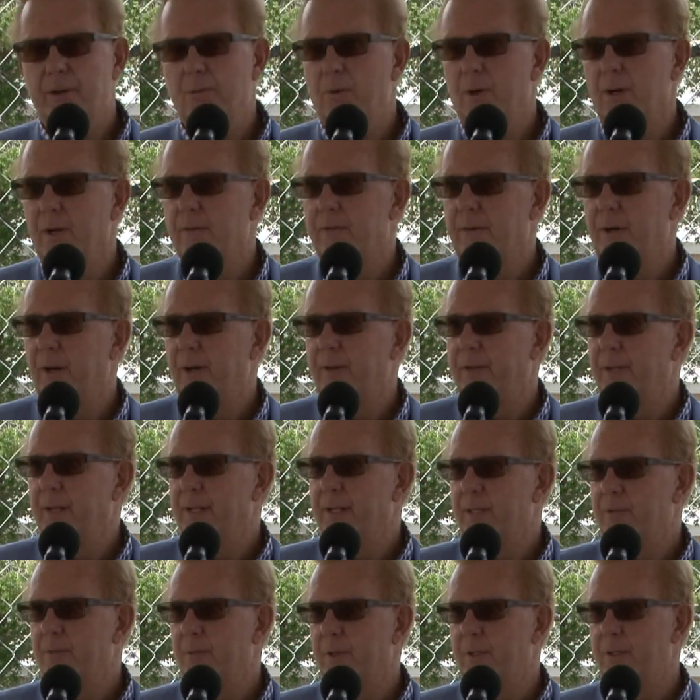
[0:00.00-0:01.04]
one of our
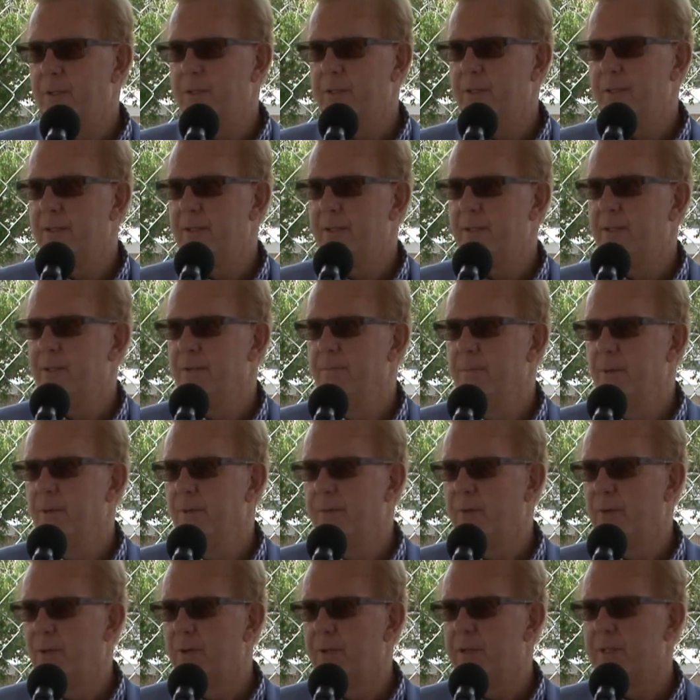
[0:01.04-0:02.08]
things, which is to
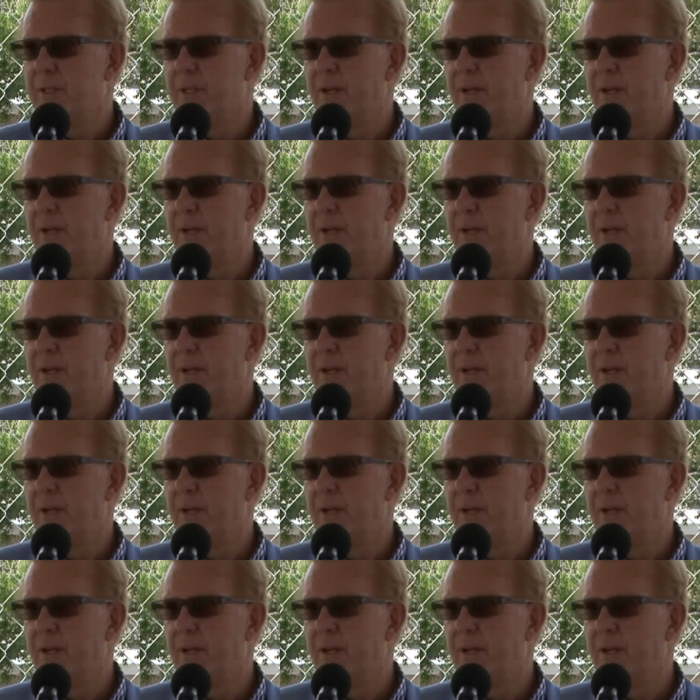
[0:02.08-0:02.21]
move towards